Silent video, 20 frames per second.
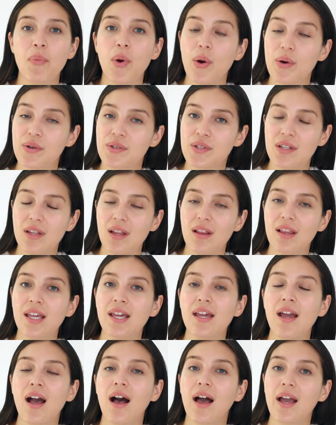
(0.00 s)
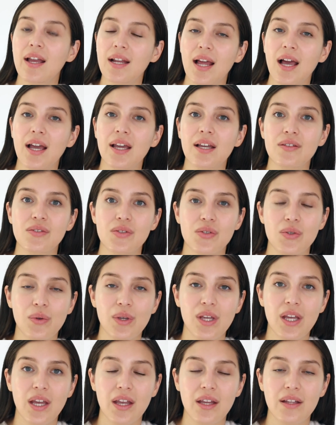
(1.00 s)
Personally, I like
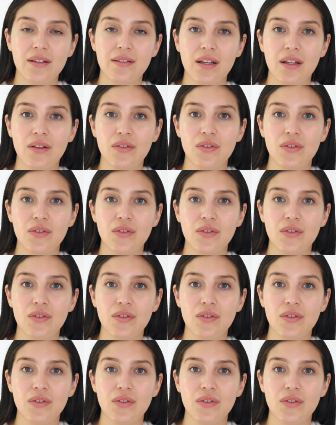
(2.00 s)
doing it